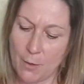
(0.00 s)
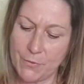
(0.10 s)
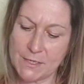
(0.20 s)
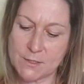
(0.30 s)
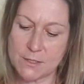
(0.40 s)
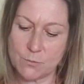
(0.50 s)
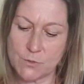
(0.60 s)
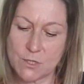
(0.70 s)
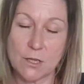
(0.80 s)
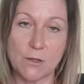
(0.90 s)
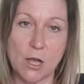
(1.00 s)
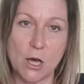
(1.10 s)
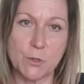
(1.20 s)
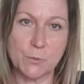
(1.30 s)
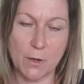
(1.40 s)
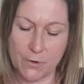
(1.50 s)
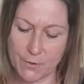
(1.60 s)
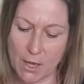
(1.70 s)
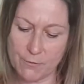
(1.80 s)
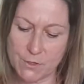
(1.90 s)
This was card I've
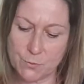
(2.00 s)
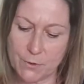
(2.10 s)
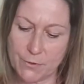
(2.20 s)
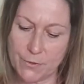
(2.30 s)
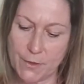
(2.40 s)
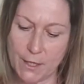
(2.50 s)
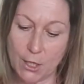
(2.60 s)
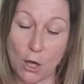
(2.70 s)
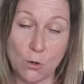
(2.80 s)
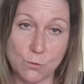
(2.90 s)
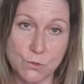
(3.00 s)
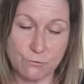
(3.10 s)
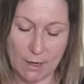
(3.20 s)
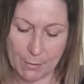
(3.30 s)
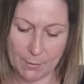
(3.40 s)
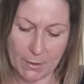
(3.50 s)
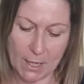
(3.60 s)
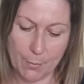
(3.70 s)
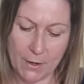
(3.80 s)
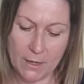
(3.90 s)
covered with the gold wrapping
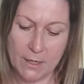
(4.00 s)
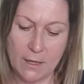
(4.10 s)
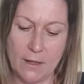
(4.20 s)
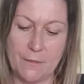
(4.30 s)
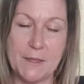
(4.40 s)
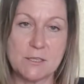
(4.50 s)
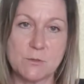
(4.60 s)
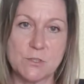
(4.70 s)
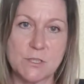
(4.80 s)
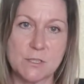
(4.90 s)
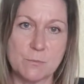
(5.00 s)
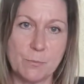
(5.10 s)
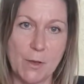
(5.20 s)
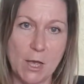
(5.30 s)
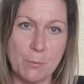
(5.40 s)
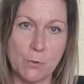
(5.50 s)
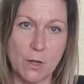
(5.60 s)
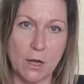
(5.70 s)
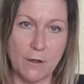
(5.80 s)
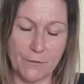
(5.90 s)
paper. This was just some purple
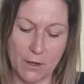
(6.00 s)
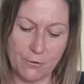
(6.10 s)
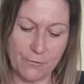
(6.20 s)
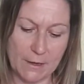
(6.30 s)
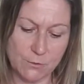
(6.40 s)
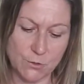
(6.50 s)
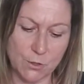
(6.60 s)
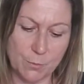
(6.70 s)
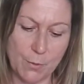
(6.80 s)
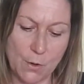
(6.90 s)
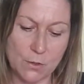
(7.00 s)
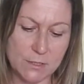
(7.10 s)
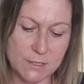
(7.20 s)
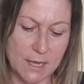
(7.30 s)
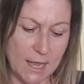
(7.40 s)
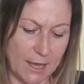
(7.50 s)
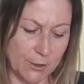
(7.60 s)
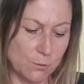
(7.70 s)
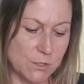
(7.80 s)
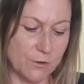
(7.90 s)
card that I found on a box, and I
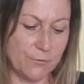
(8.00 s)
also